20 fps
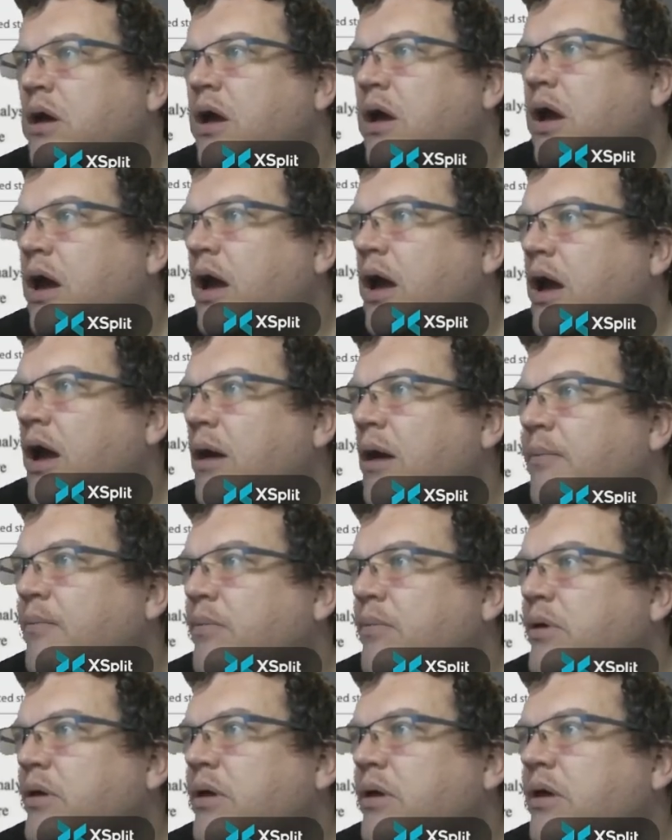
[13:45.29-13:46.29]

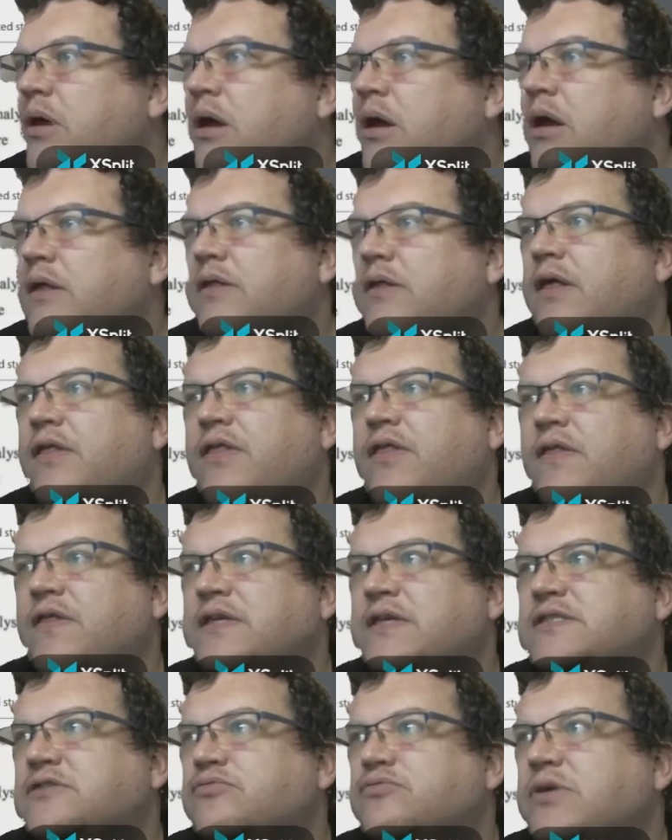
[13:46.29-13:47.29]
I think this
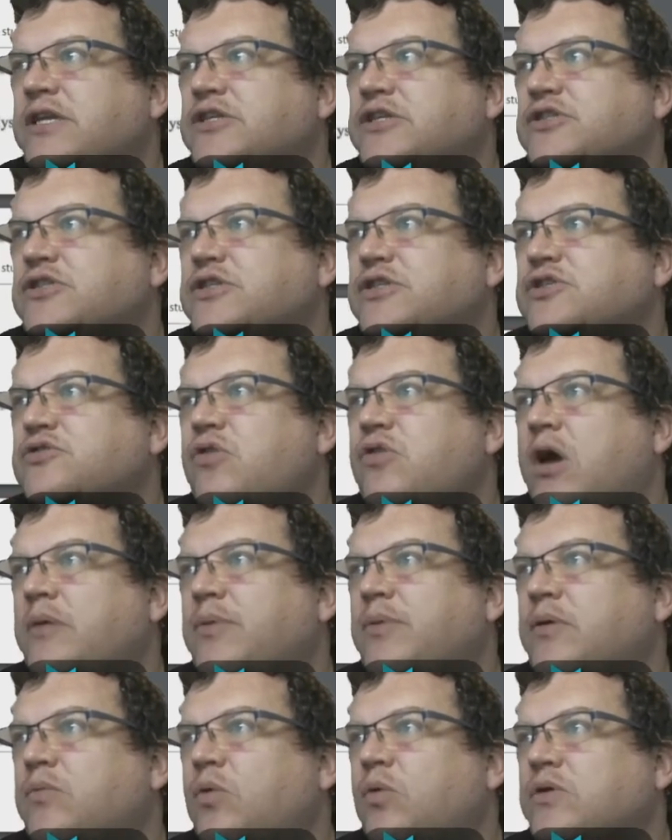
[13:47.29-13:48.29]
is really just
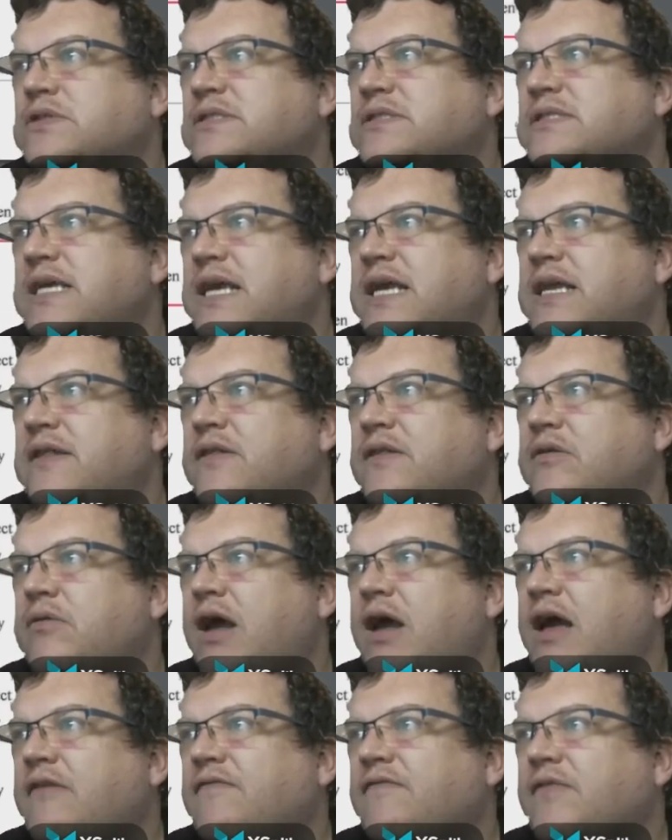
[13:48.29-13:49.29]
describing what's seen in the
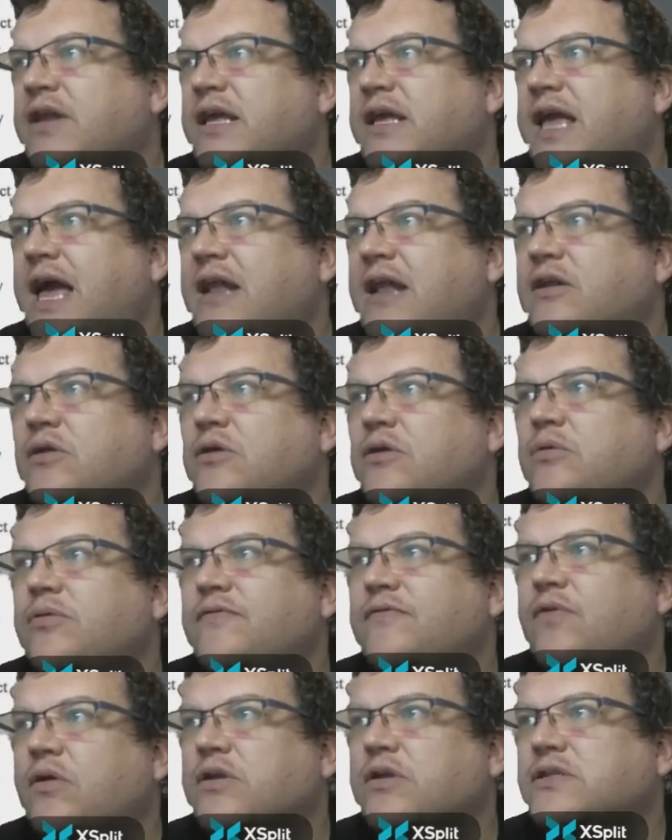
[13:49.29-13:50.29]
graph. And again, look, we've
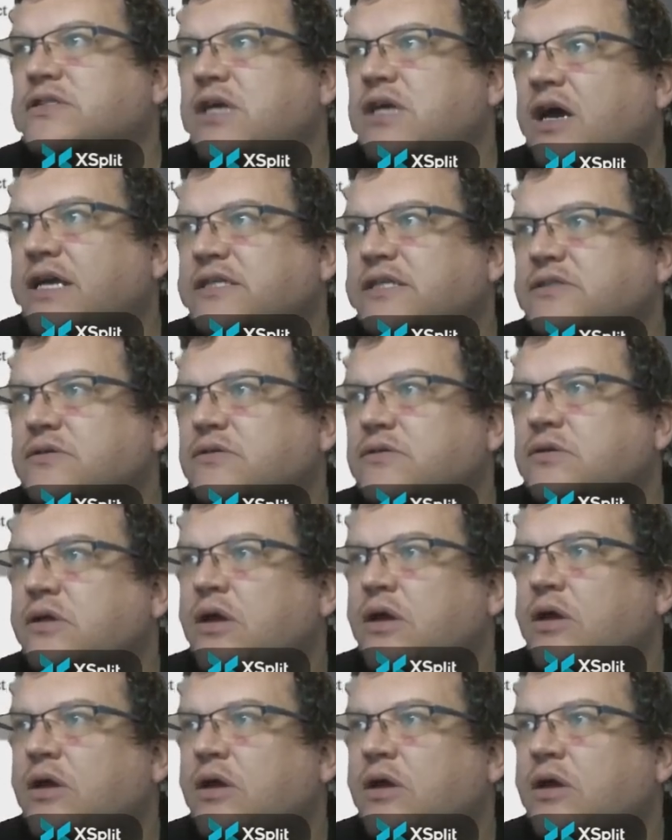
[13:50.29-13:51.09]
got a title.